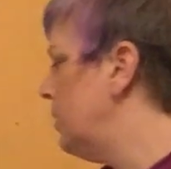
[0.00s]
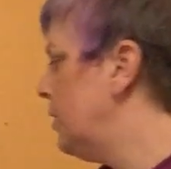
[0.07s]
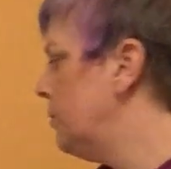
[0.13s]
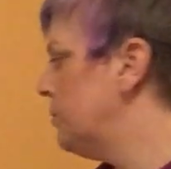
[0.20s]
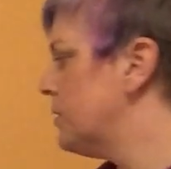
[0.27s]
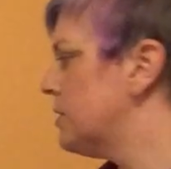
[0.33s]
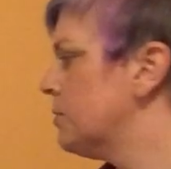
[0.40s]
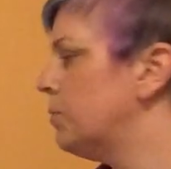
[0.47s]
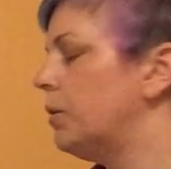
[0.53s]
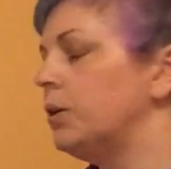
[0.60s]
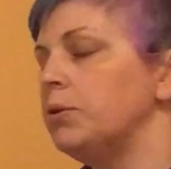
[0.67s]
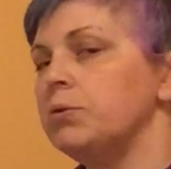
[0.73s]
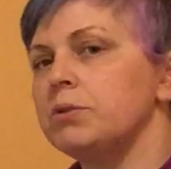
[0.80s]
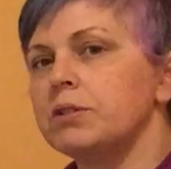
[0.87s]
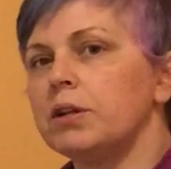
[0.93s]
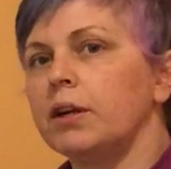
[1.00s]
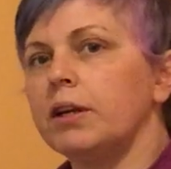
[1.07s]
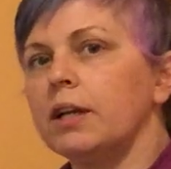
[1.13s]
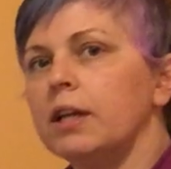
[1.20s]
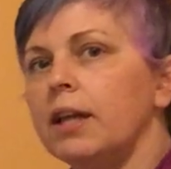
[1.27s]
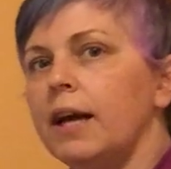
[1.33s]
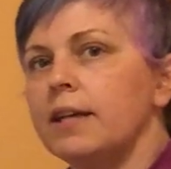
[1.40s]
He was the one who
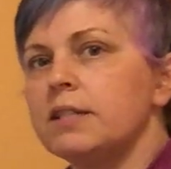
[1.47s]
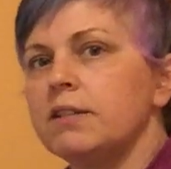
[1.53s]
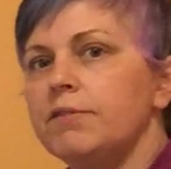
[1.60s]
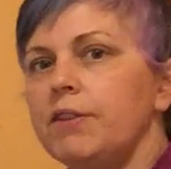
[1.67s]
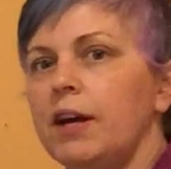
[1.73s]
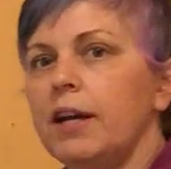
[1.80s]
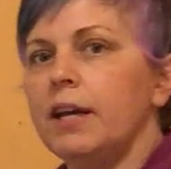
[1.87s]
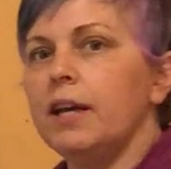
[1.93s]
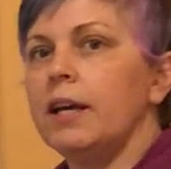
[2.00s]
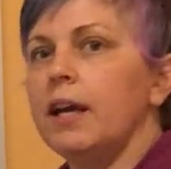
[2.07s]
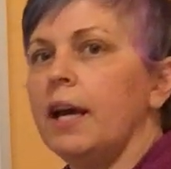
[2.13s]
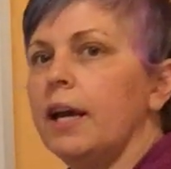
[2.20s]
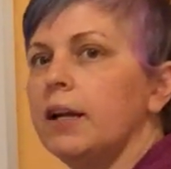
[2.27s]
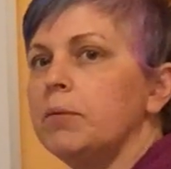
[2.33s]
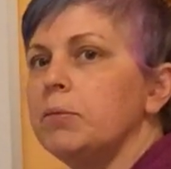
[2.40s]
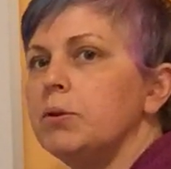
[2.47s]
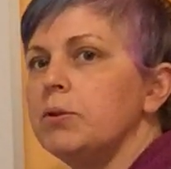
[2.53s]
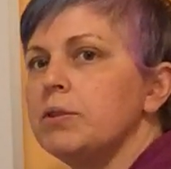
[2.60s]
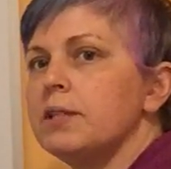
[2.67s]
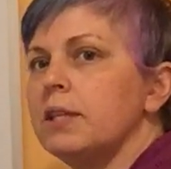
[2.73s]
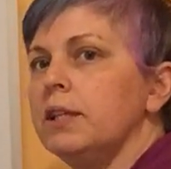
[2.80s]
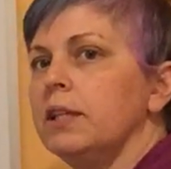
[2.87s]
started classifying
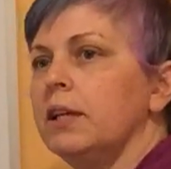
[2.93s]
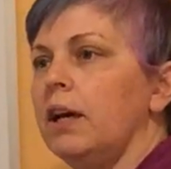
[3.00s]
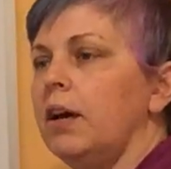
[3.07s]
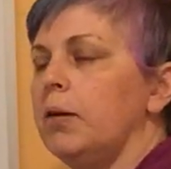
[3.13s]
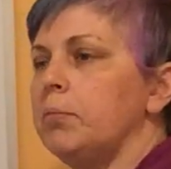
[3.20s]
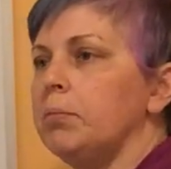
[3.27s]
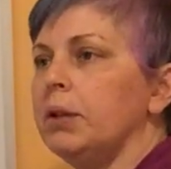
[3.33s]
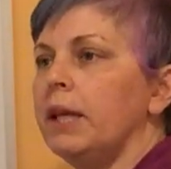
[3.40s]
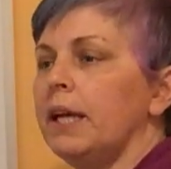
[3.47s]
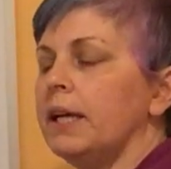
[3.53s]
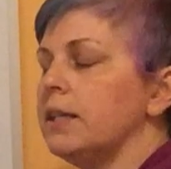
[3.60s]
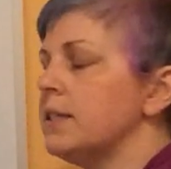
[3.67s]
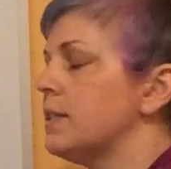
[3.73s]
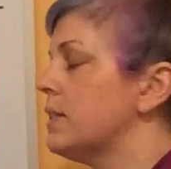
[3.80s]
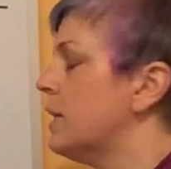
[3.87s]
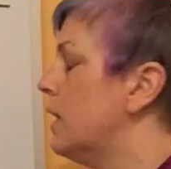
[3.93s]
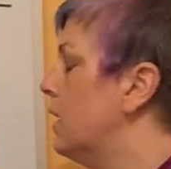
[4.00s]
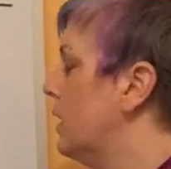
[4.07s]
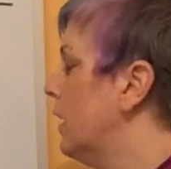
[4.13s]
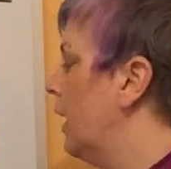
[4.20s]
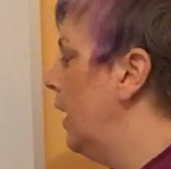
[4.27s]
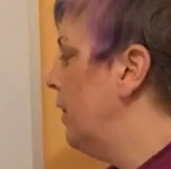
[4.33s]
animals and plants
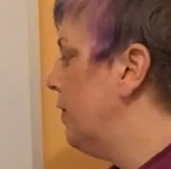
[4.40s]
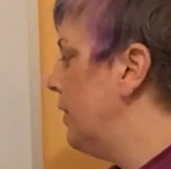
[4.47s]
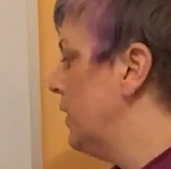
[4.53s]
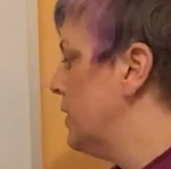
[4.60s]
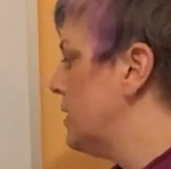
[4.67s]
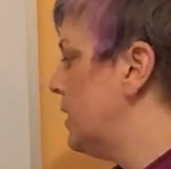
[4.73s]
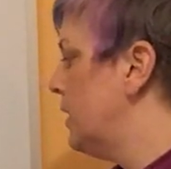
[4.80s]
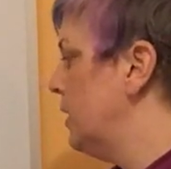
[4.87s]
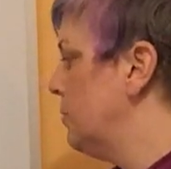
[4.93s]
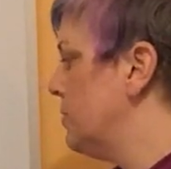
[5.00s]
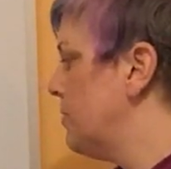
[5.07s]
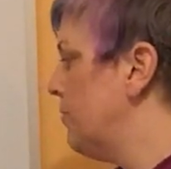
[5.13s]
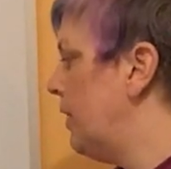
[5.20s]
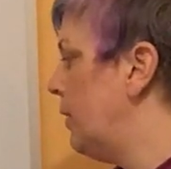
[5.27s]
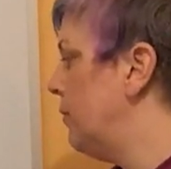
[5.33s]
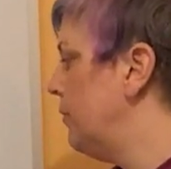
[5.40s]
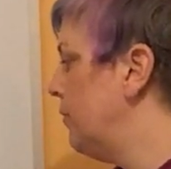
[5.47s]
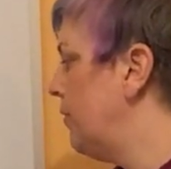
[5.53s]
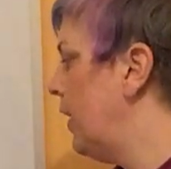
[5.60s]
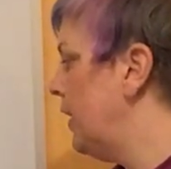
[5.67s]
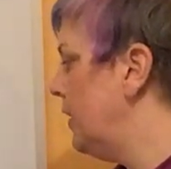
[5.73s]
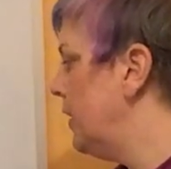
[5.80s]
and things that he was
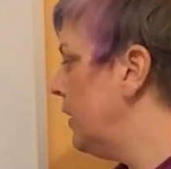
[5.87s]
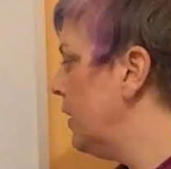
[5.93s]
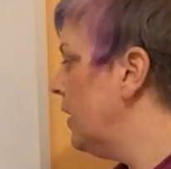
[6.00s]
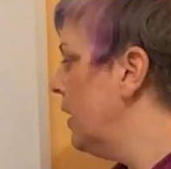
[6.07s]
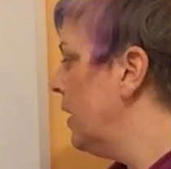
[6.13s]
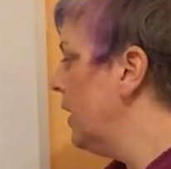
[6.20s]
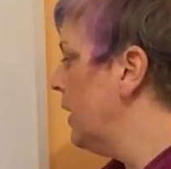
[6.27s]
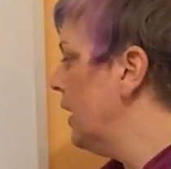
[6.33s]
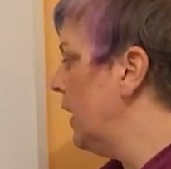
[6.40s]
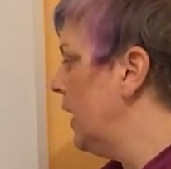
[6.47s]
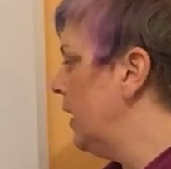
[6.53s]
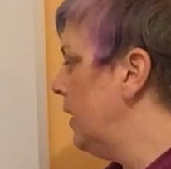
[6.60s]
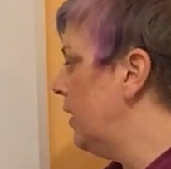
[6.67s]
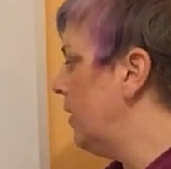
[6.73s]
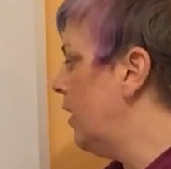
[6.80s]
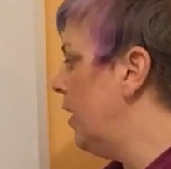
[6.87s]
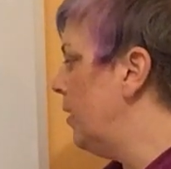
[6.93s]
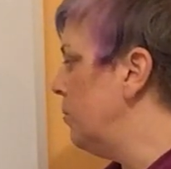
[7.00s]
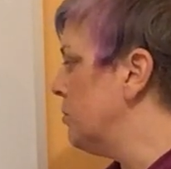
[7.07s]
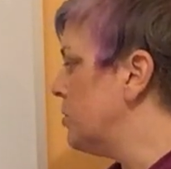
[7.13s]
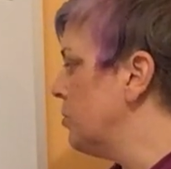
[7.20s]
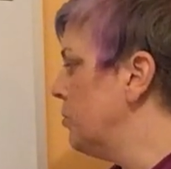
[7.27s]
finding. And
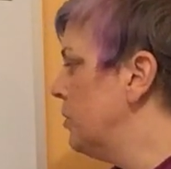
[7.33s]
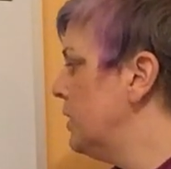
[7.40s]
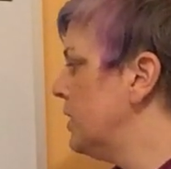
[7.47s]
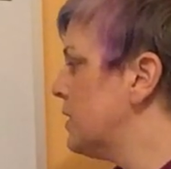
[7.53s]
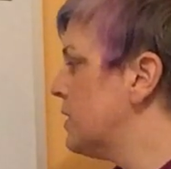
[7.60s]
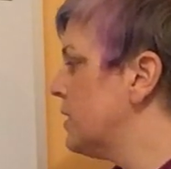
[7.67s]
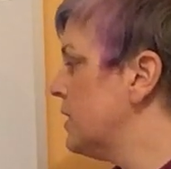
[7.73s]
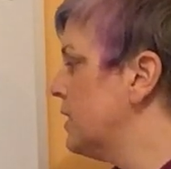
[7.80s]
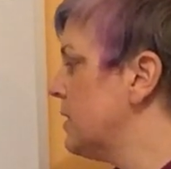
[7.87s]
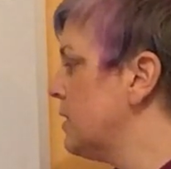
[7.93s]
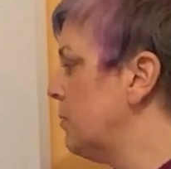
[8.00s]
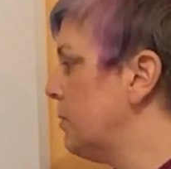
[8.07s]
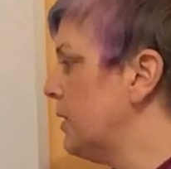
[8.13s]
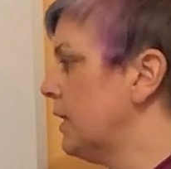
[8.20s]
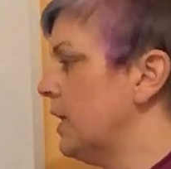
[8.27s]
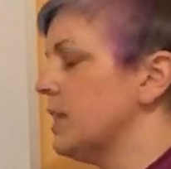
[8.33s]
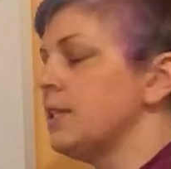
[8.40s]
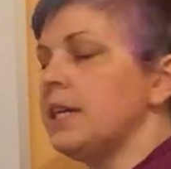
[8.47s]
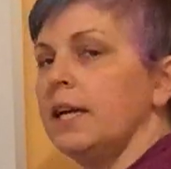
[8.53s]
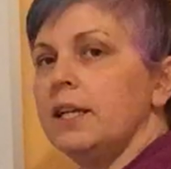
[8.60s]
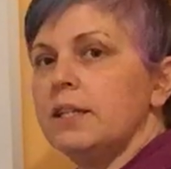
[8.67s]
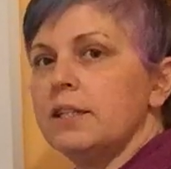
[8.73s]
so this is something that
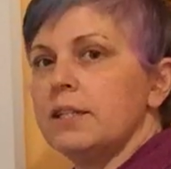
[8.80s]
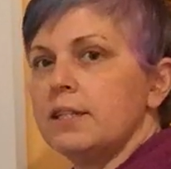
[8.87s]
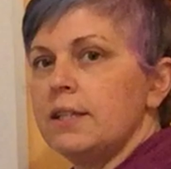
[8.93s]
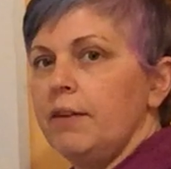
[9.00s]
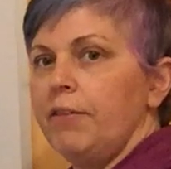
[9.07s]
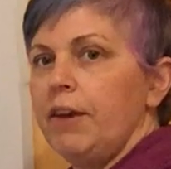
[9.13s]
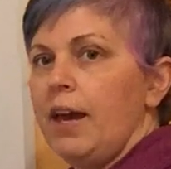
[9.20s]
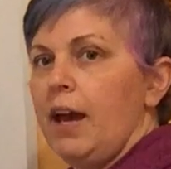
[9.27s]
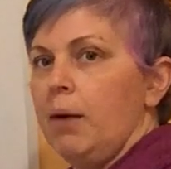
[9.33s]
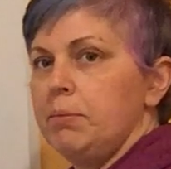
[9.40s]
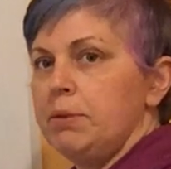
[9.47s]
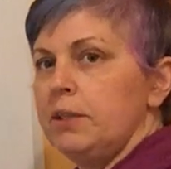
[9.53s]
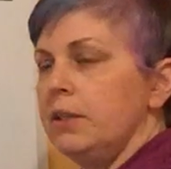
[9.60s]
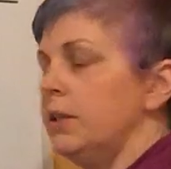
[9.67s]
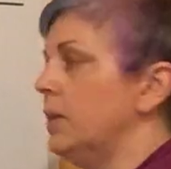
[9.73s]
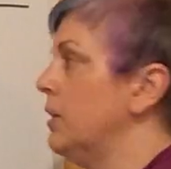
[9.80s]
scientists have kept.